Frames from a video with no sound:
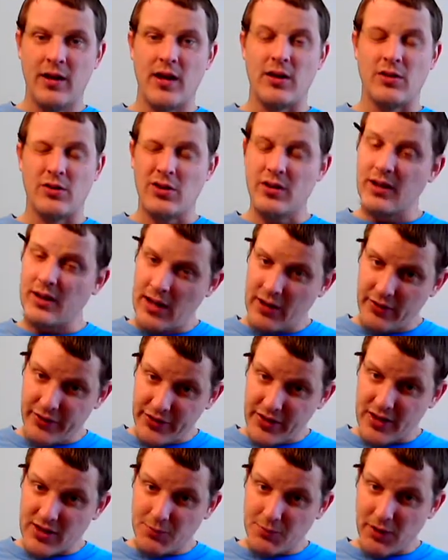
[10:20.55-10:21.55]
And look at how
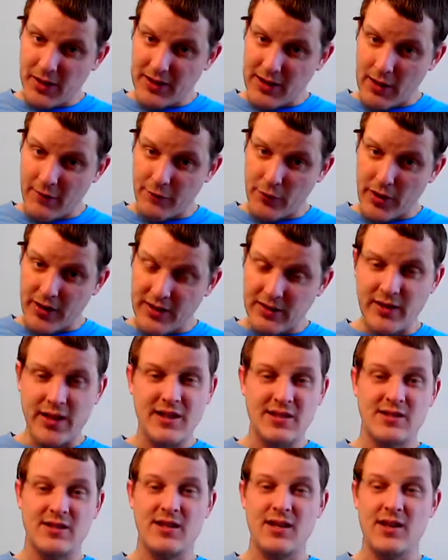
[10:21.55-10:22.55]
things played out for Eddie
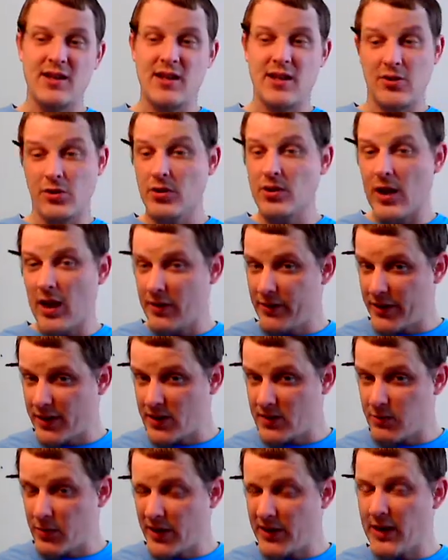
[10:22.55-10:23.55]
Lacy, and look how
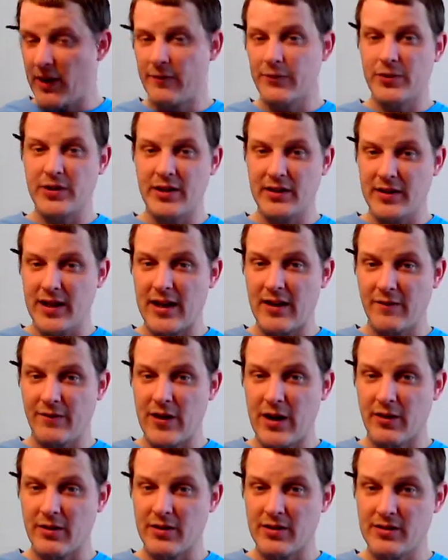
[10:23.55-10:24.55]
things played out for the Atlanta
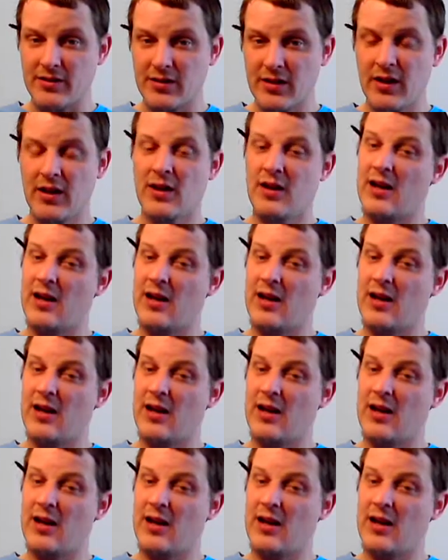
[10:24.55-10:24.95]
Falcons.